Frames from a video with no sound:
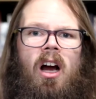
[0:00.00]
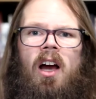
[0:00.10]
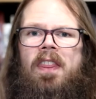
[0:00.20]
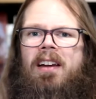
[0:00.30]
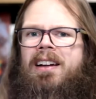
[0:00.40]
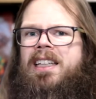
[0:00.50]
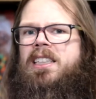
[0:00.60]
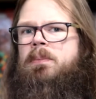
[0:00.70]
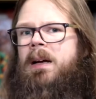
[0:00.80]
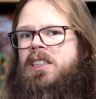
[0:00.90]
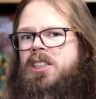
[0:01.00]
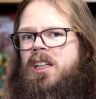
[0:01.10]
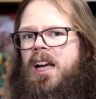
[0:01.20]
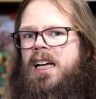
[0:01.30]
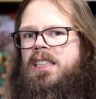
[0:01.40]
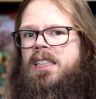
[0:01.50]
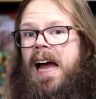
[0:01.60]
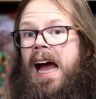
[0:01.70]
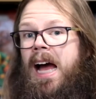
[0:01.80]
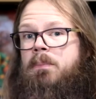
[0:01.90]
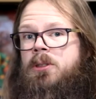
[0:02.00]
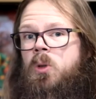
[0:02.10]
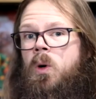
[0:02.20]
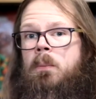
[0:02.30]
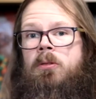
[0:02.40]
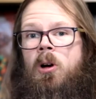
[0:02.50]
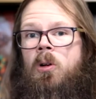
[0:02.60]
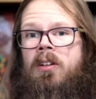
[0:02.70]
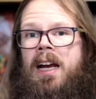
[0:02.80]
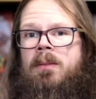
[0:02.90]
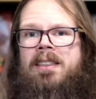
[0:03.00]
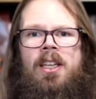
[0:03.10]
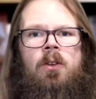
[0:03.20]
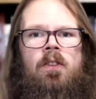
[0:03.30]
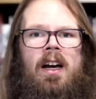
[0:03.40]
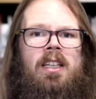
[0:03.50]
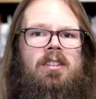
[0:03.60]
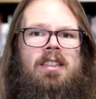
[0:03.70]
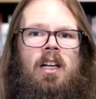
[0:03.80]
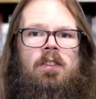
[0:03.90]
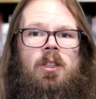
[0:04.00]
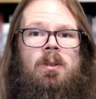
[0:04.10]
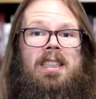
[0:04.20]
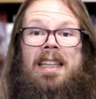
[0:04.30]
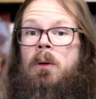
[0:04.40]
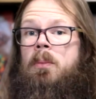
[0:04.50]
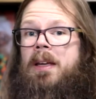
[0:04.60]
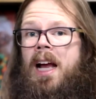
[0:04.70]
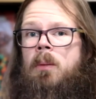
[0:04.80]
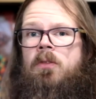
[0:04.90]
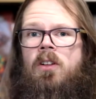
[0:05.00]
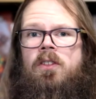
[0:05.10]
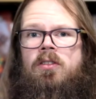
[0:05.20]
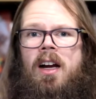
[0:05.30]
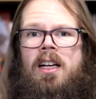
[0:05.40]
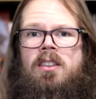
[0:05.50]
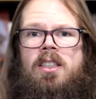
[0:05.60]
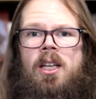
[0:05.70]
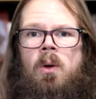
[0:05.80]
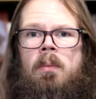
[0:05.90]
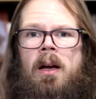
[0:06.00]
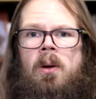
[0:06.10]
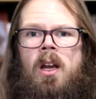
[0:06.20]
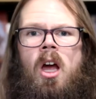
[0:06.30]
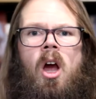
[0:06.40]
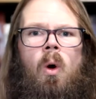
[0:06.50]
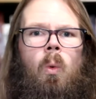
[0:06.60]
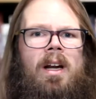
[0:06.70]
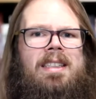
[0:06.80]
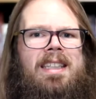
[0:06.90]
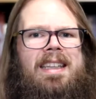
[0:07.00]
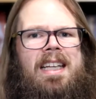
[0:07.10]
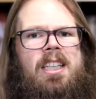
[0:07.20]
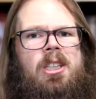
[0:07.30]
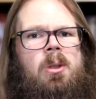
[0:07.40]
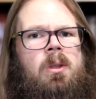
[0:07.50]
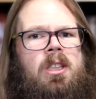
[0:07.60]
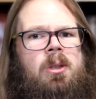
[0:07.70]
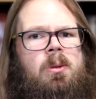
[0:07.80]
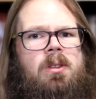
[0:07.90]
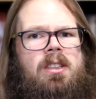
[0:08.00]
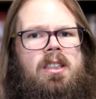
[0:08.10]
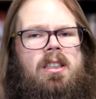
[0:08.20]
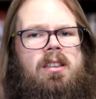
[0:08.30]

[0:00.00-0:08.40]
Are there any specialized apps or programs that you find yourself using that would be helpful for writers to know about? What is it that you use?